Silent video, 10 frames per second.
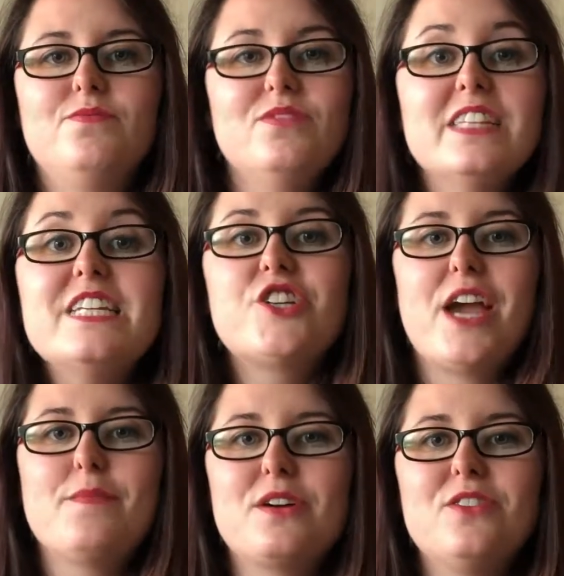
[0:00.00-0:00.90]
leach
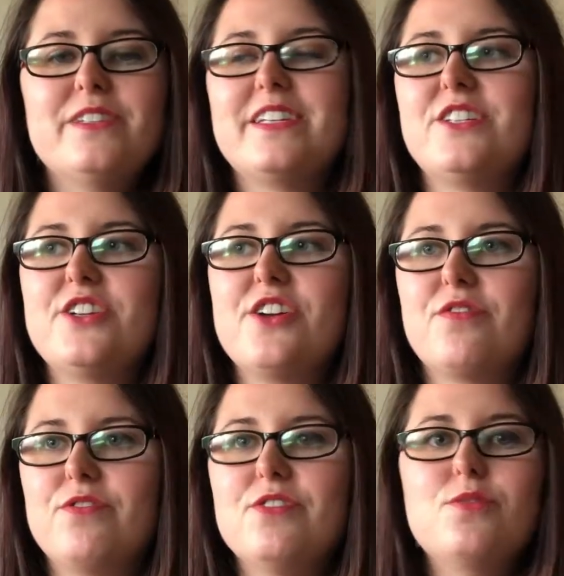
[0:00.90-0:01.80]
chemicals into your
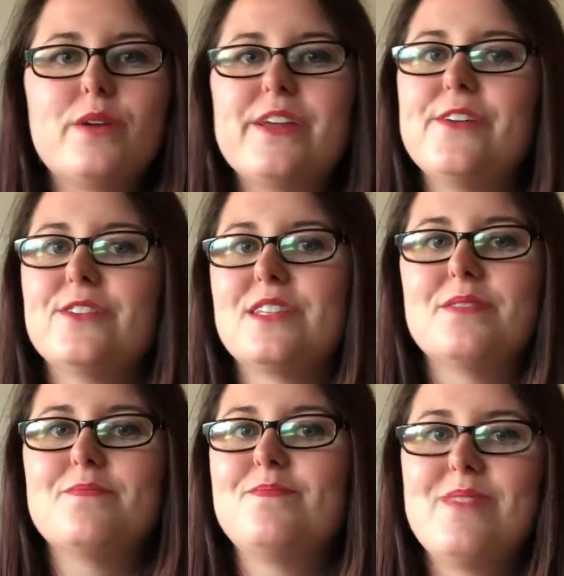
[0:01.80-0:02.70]
food when you use
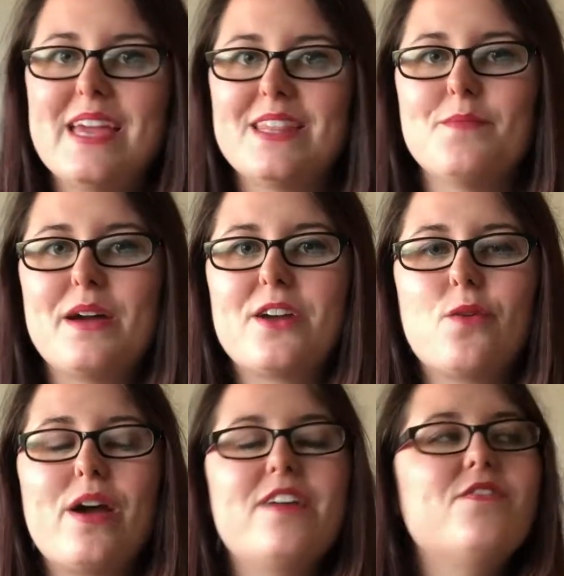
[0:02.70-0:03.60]
them in the
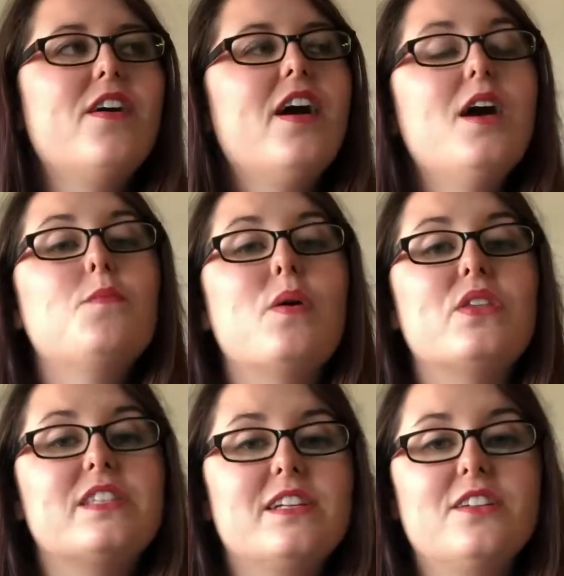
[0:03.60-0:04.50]
microwave, but
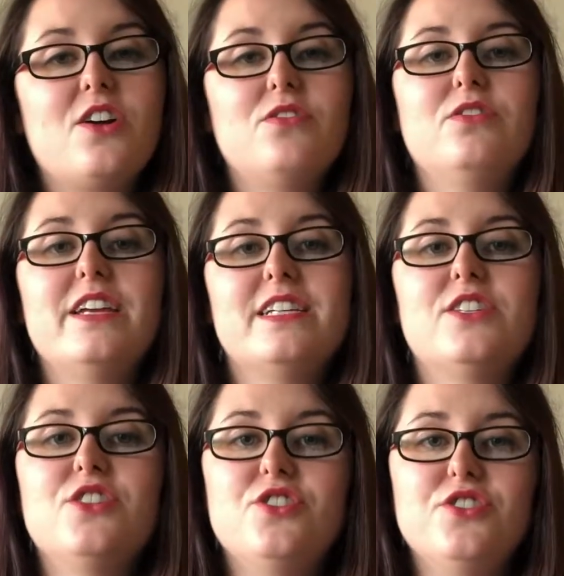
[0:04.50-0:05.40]
the silicone lids
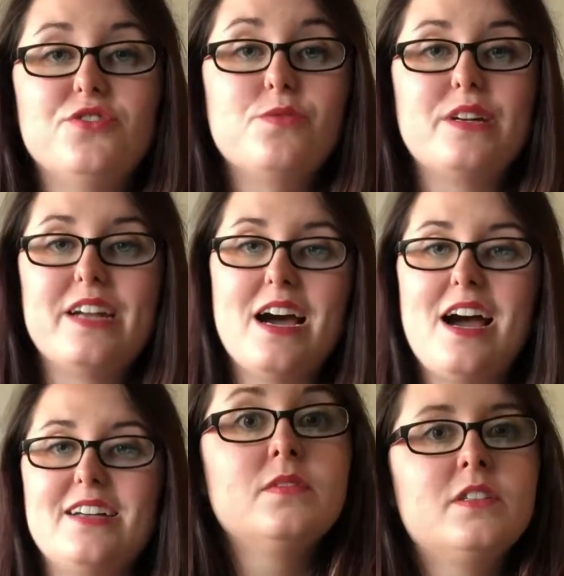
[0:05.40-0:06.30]
do
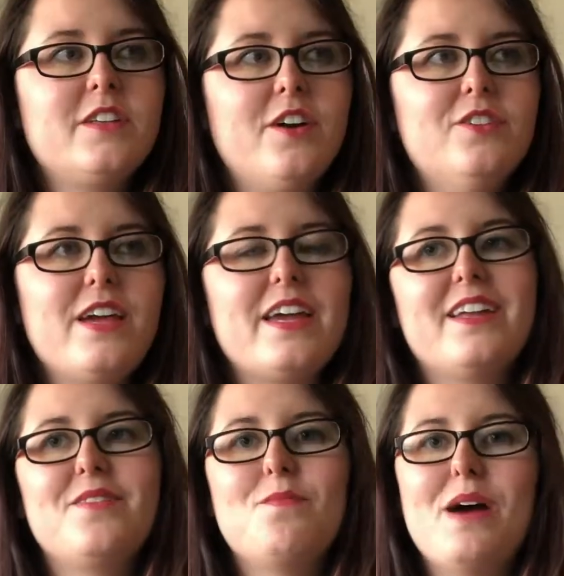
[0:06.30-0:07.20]
not. So
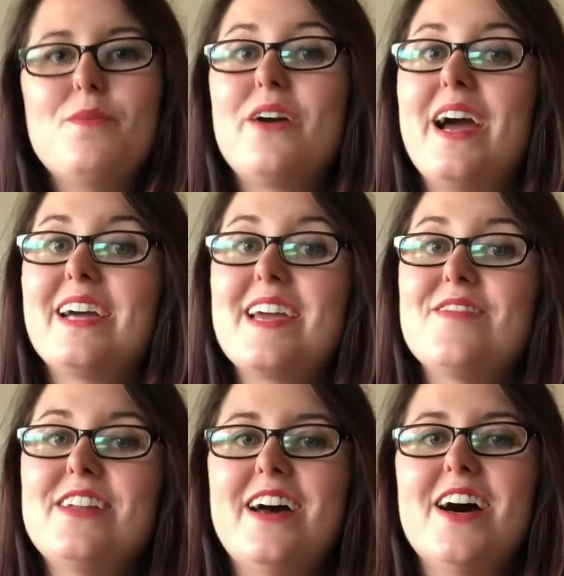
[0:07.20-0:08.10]
in my book, I
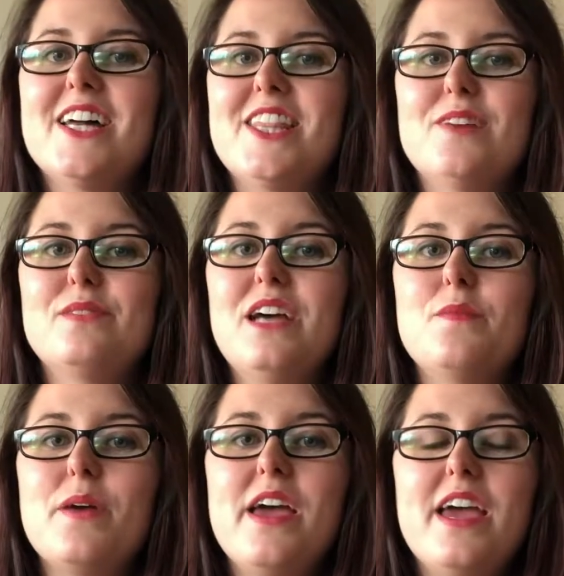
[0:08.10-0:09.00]
give it a thumbs
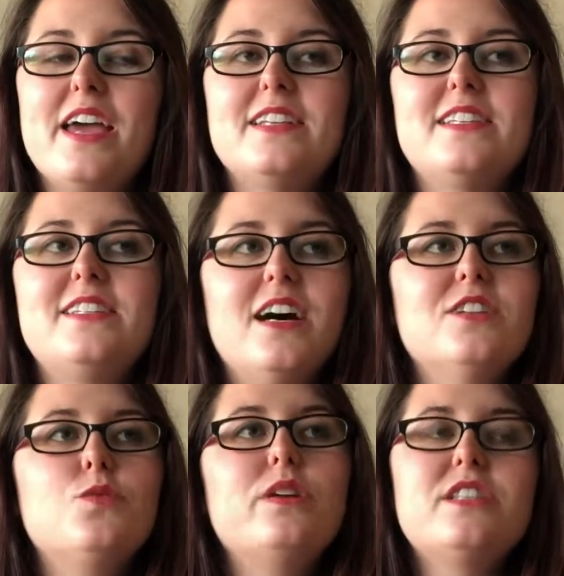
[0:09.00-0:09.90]
up. It
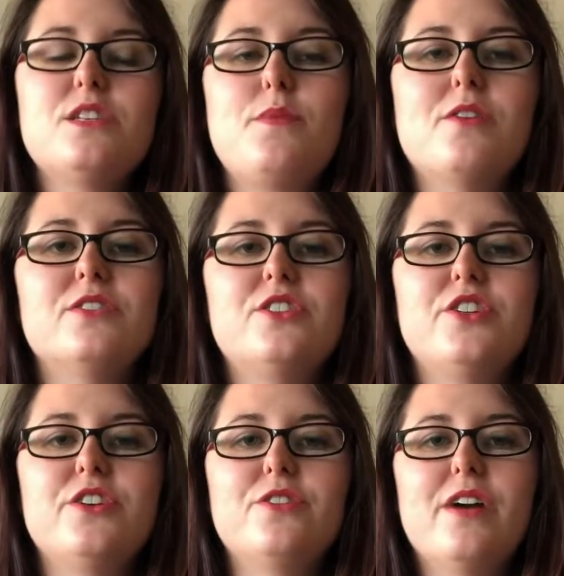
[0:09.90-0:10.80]
does what it's supposed
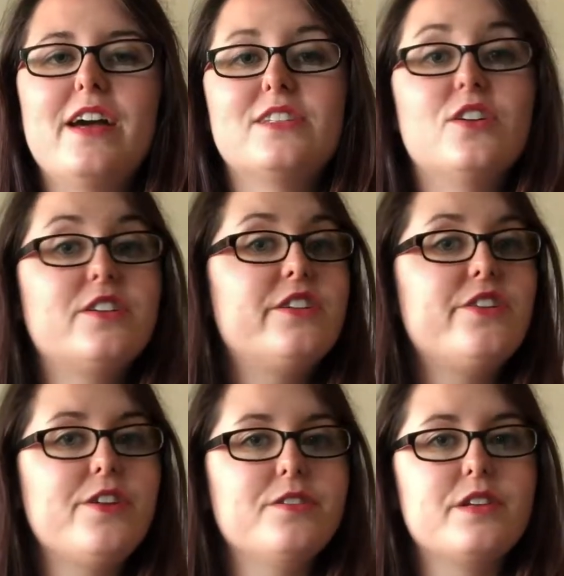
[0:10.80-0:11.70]
to as long as
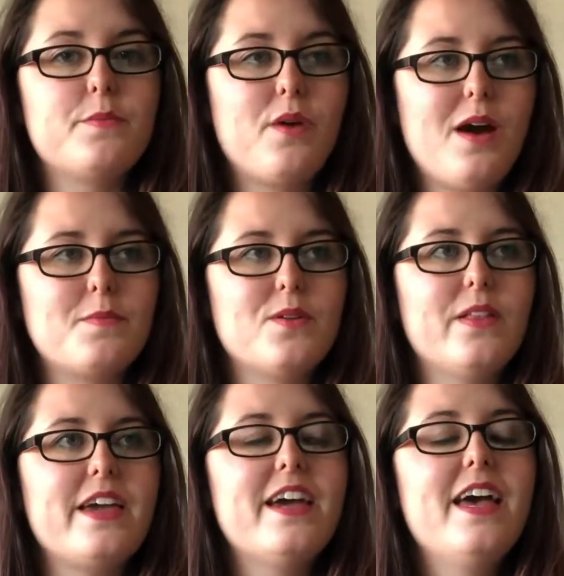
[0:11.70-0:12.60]
you use it
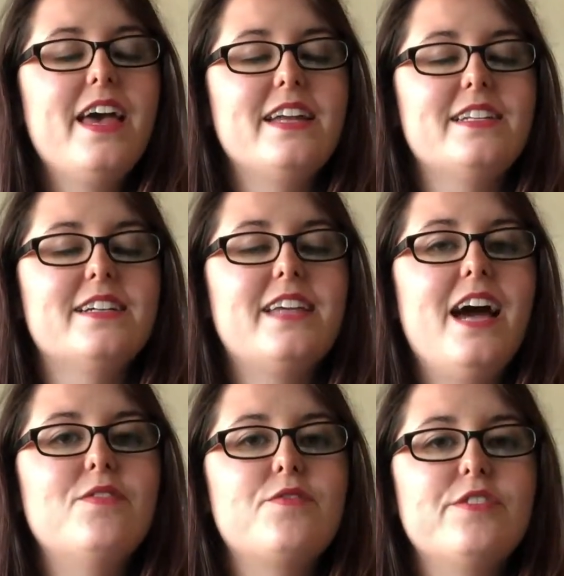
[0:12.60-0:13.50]
properly. It does
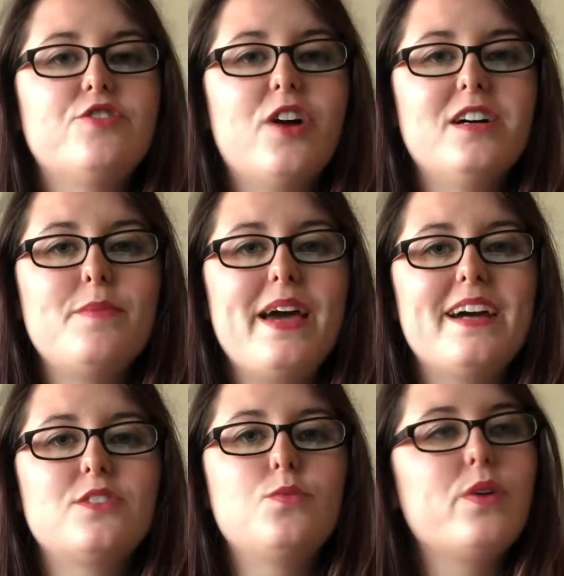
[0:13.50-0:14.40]
have a few
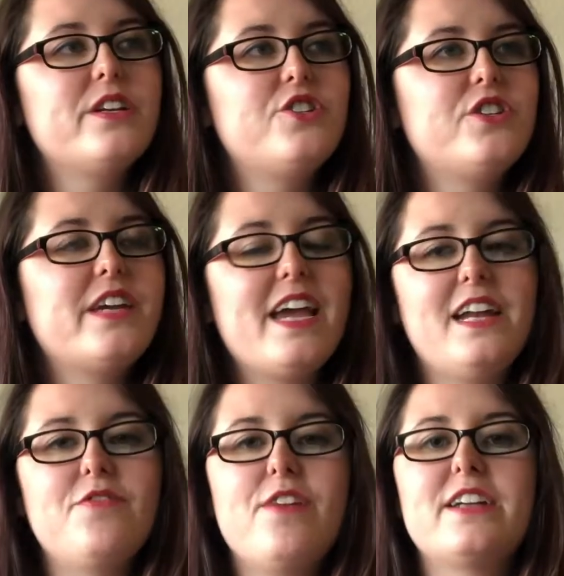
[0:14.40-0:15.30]
drawbacks which
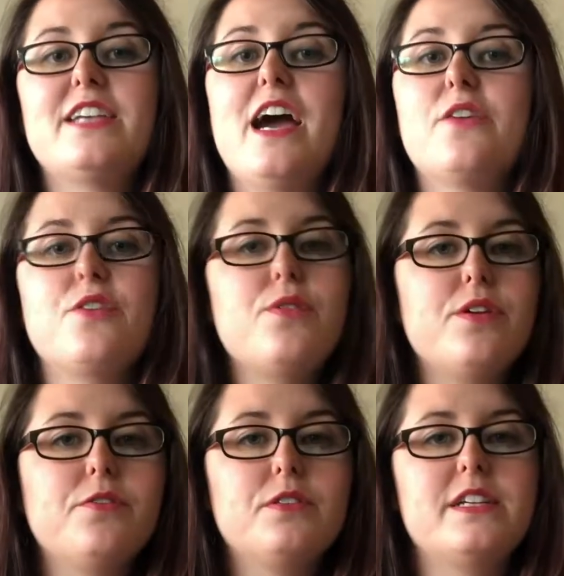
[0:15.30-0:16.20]
can affect how you
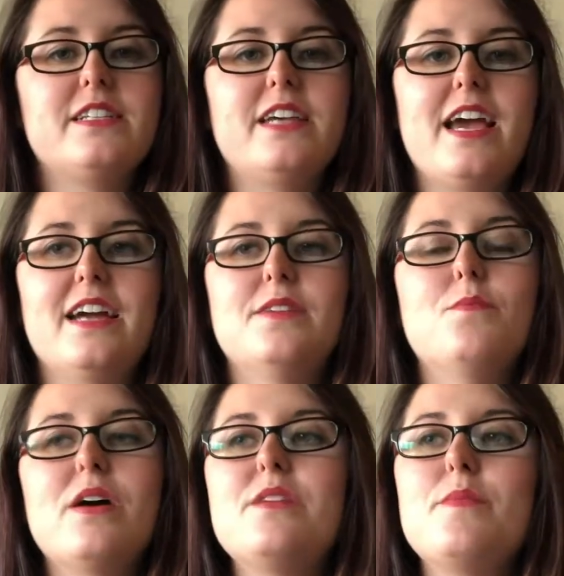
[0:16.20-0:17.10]
use it and
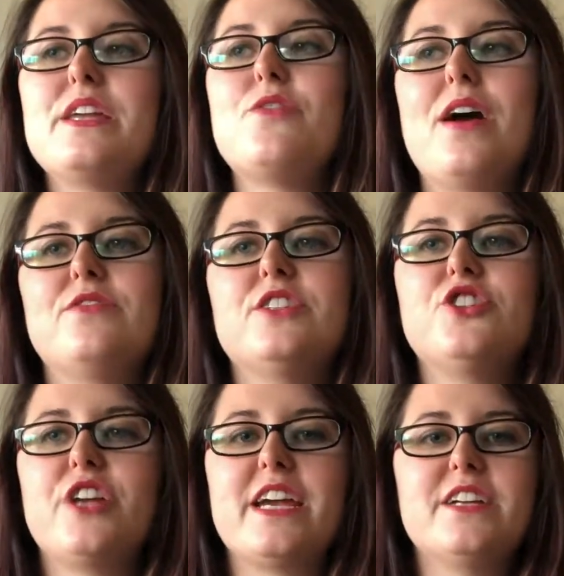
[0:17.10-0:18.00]
might mean you have to
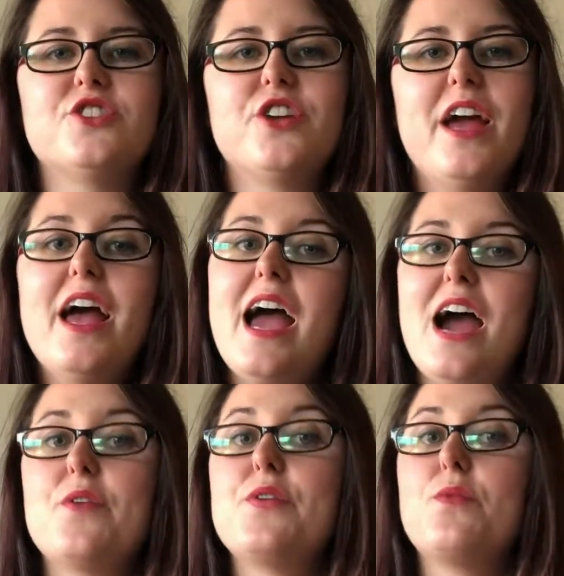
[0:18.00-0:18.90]
change
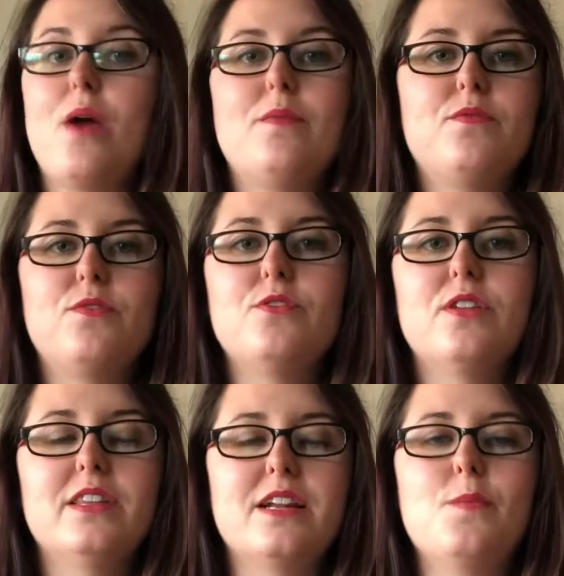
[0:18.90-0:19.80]
how you wrap
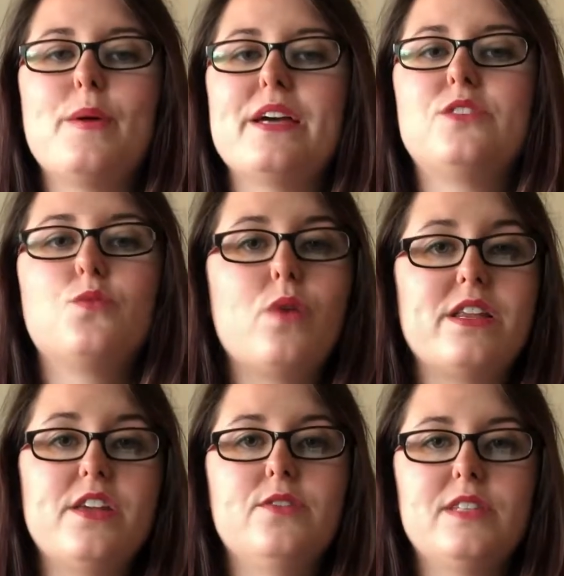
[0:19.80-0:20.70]
food a little bit
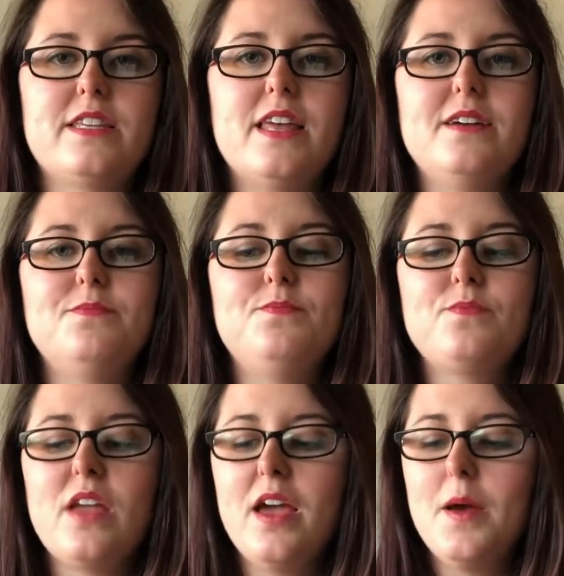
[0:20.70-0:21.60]
when using them.
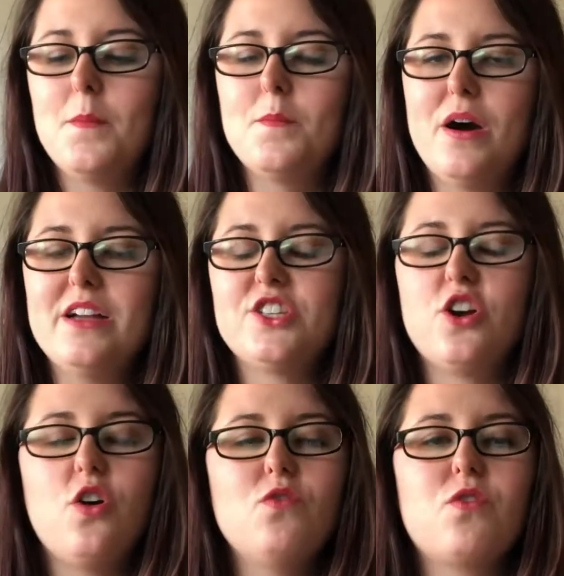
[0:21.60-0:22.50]
But
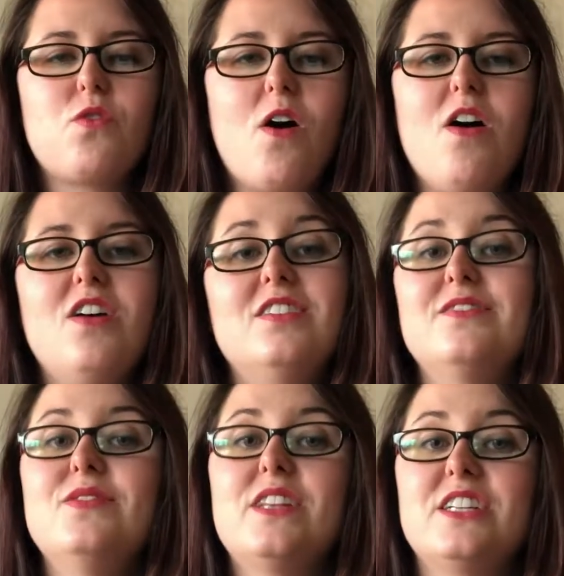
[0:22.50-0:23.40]

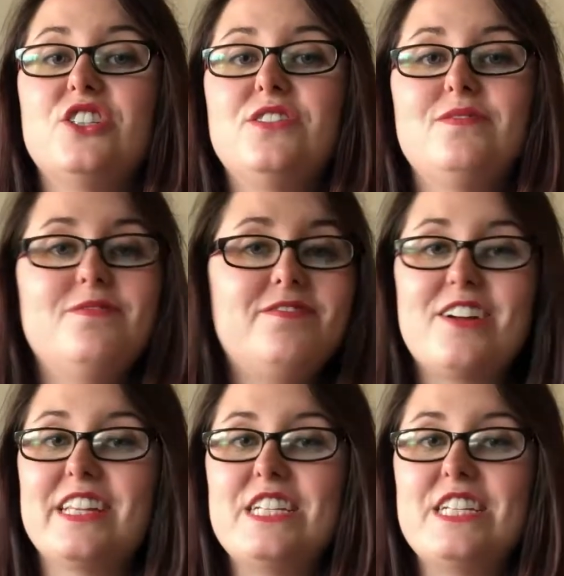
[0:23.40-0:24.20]
overall, they're fairly